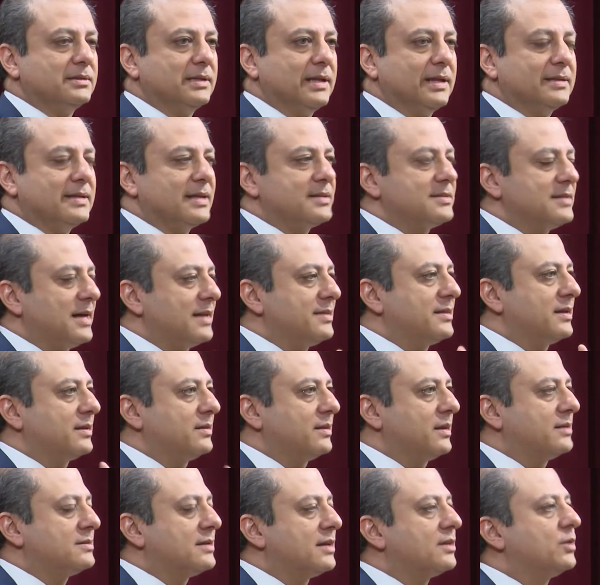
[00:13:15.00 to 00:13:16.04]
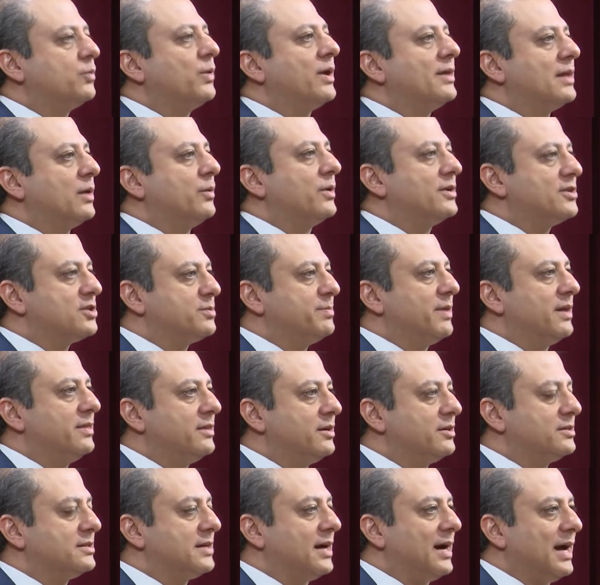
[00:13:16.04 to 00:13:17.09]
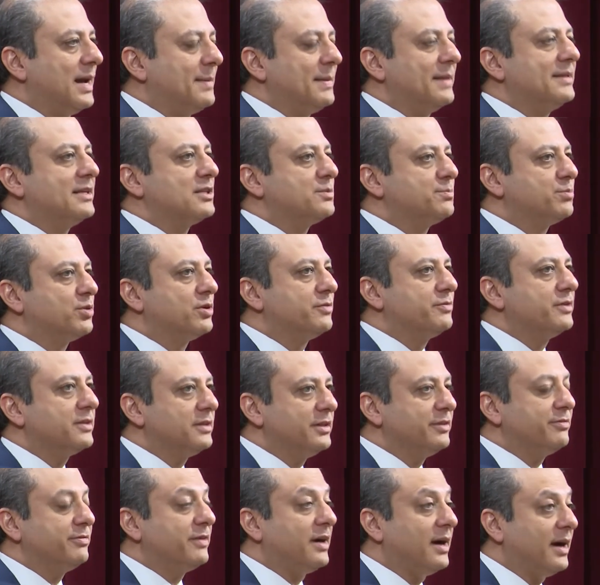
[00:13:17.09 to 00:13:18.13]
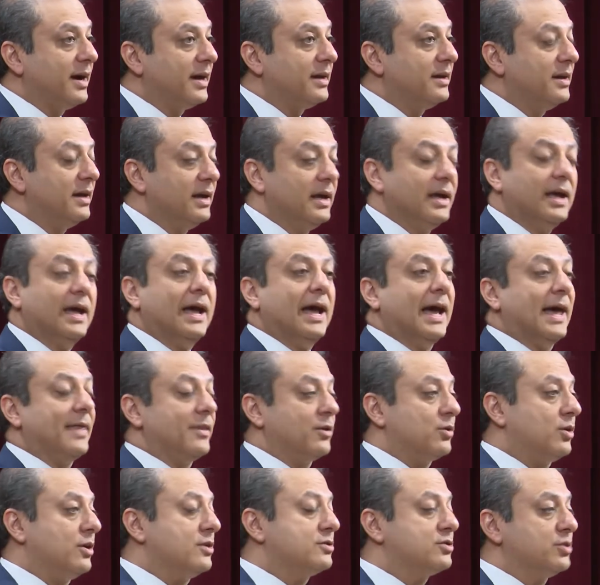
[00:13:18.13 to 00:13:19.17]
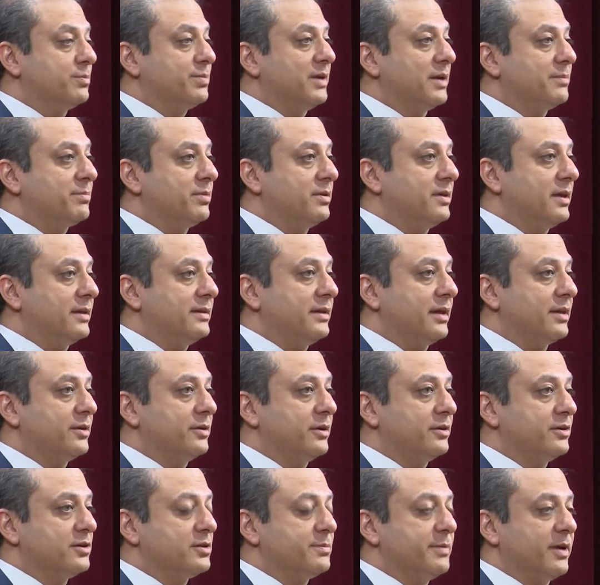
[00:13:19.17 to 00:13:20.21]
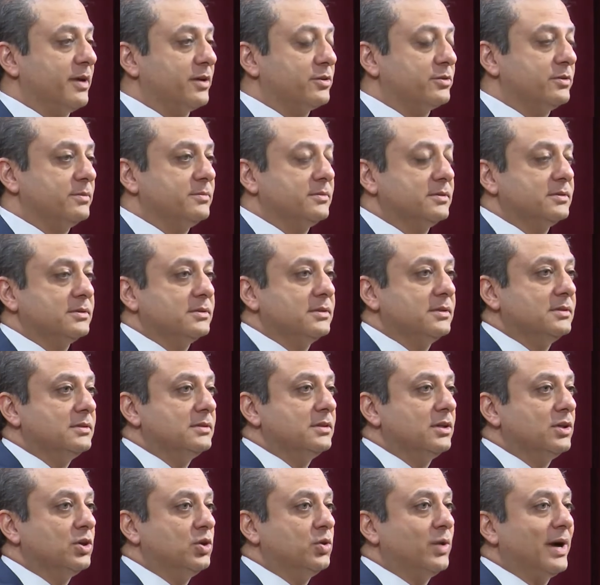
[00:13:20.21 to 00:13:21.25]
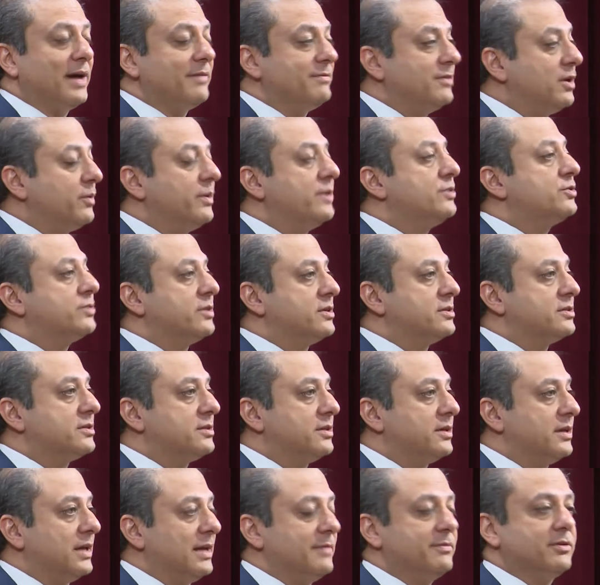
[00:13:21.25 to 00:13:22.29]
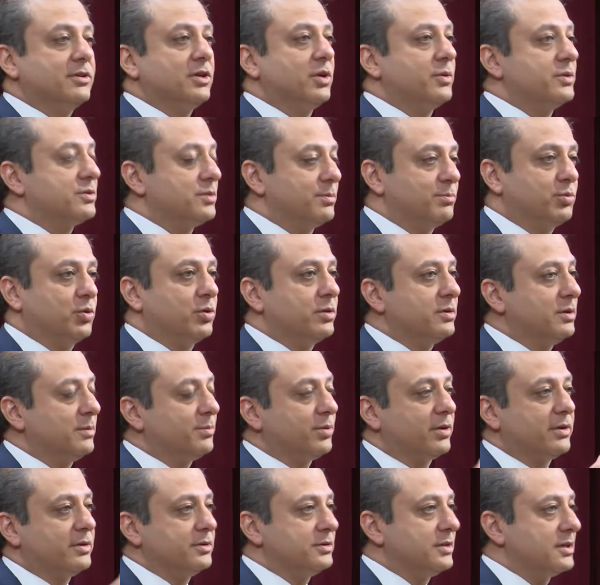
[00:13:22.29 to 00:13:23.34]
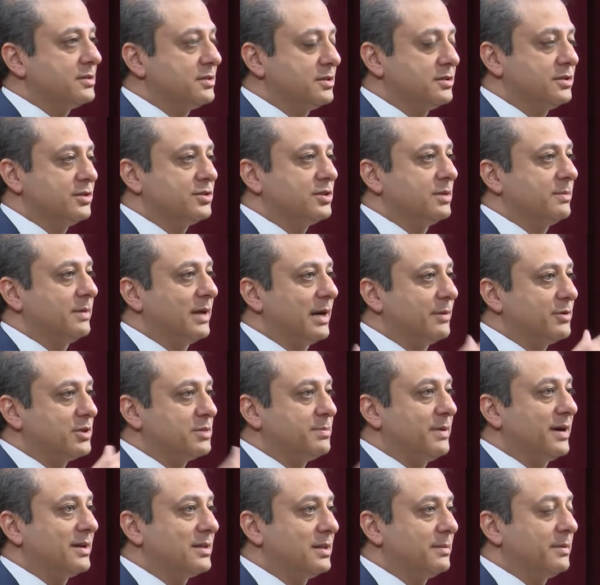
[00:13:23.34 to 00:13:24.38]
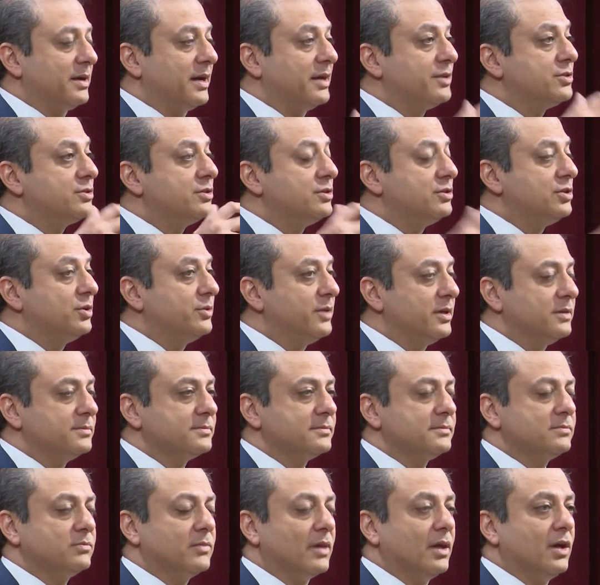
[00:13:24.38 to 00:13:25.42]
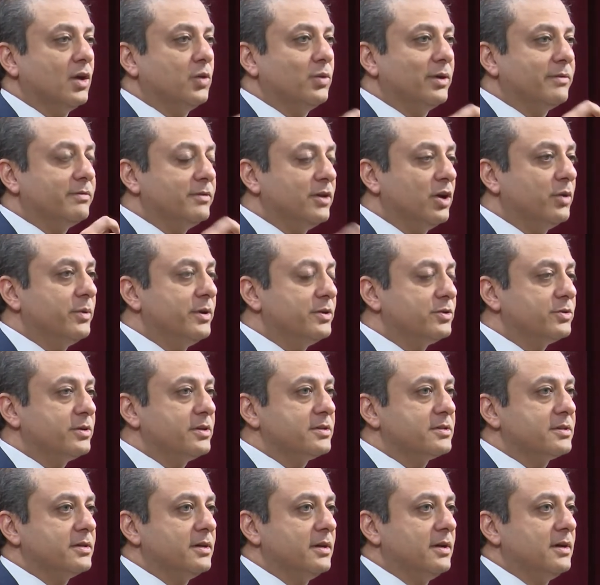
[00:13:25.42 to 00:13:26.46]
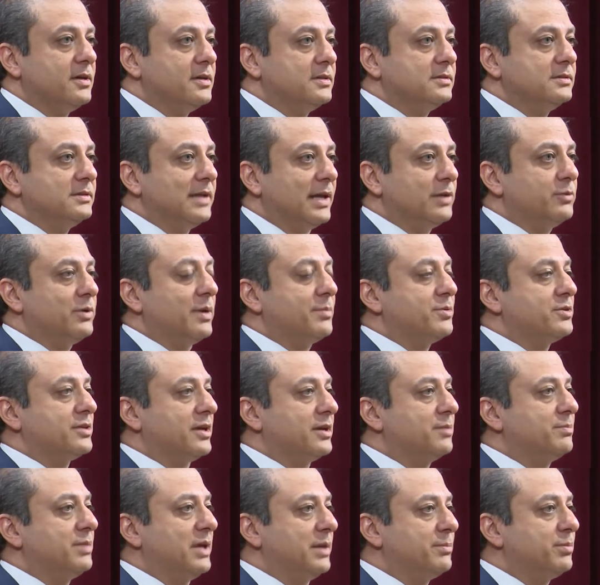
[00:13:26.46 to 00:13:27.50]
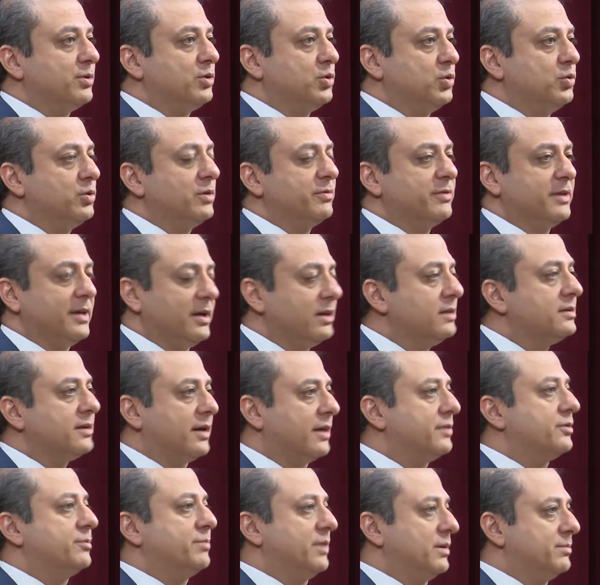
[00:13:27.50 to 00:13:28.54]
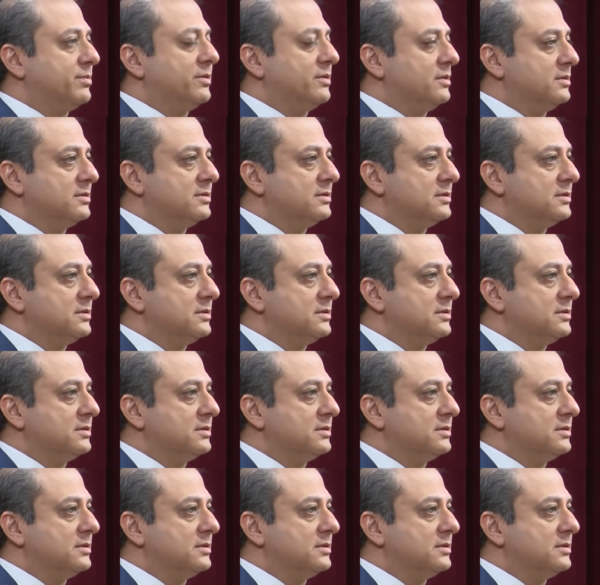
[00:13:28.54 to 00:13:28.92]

it, that's, not the, that's not the way they want to spend their time, and that's perfectly fine. And there are also people on the other end of the spectrum who have no interest, even though it's an important part of the justice system, and I respect them, and I used to do it, who have no interest in representing people who have killed other people